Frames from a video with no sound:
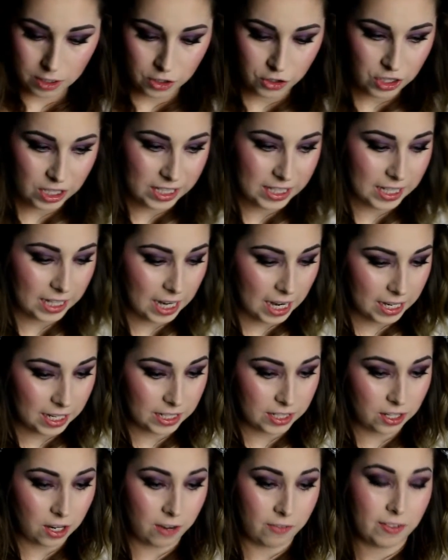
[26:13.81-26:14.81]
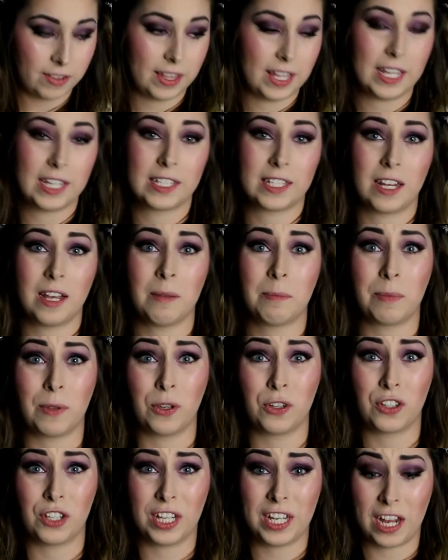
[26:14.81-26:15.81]
Just to kind of soften things up,
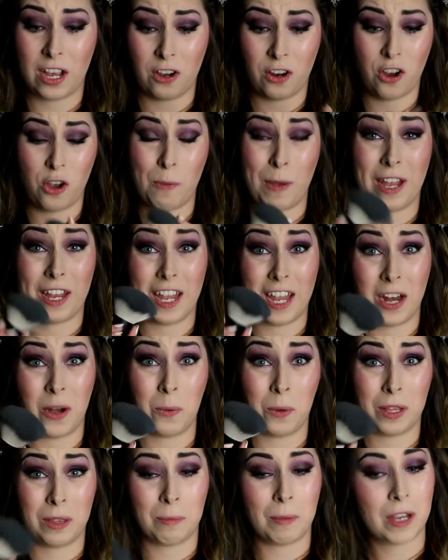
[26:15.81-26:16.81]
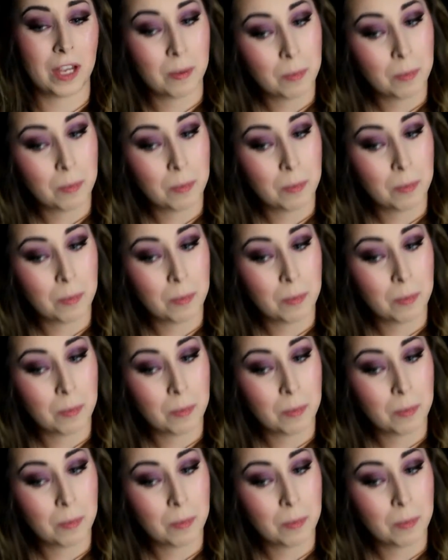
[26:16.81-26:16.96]
usually I'll go back in with my